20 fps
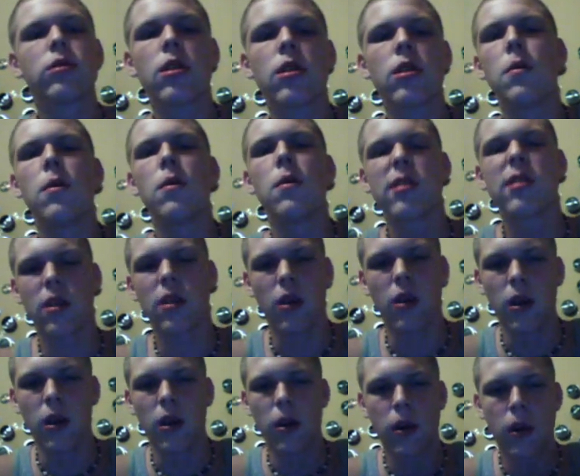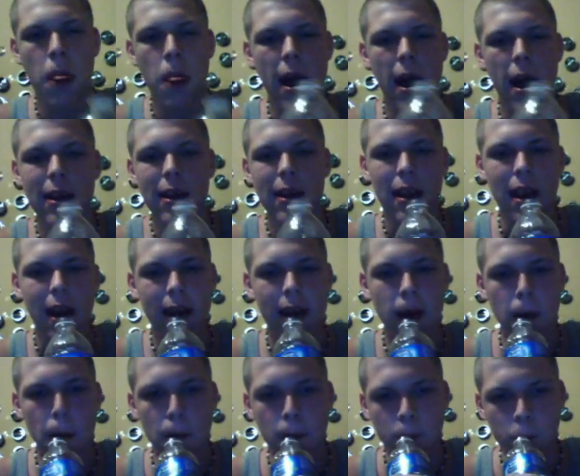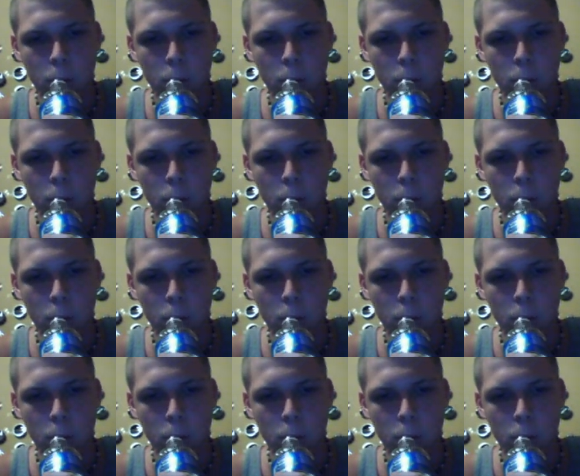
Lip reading: It wasn't good. I didn't like it.